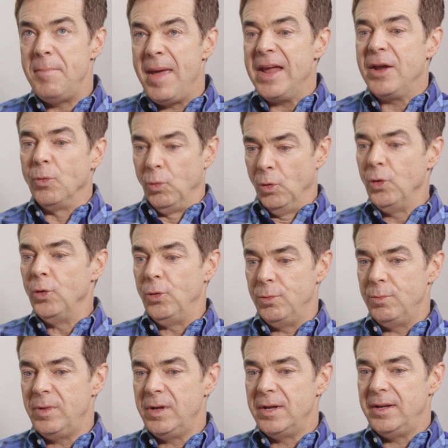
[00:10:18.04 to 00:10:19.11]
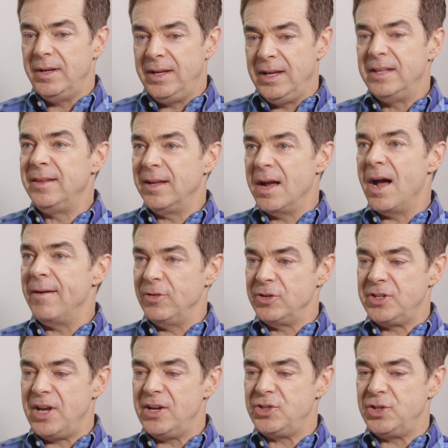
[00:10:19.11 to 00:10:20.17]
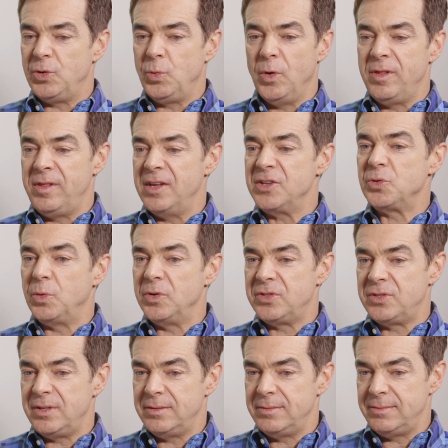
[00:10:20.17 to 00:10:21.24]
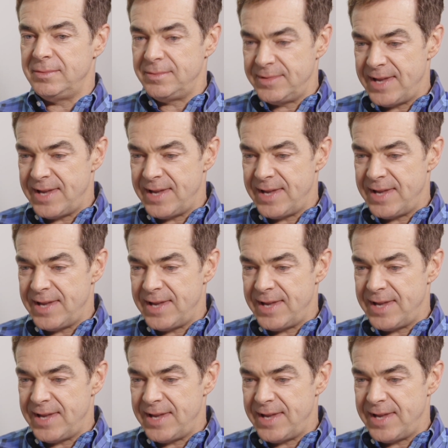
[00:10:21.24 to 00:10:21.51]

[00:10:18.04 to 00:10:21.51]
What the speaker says: make room in the conversation where this was